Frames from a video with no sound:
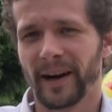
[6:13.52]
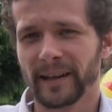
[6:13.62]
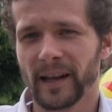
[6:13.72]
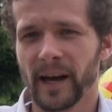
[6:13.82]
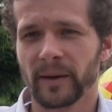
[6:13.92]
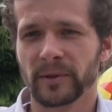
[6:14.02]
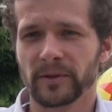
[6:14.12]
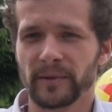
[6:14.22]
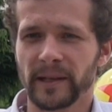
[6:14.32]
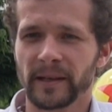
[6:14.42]
fine line
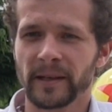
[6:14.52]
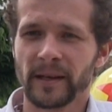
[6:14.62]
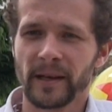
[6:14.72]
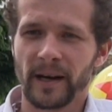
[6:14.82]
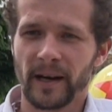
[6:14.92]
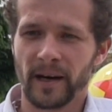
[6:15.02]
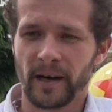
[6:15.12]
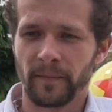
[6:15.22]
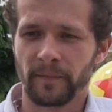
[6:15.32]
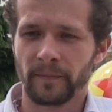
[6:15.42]
between
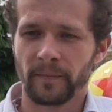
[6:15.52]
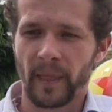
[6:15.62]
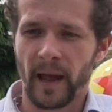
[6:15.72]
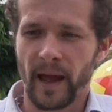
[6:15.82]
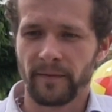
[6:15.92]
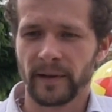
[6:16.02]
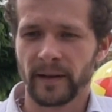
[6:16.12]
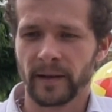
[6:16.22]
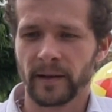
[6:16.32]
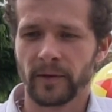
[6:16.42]

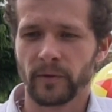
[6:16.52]
having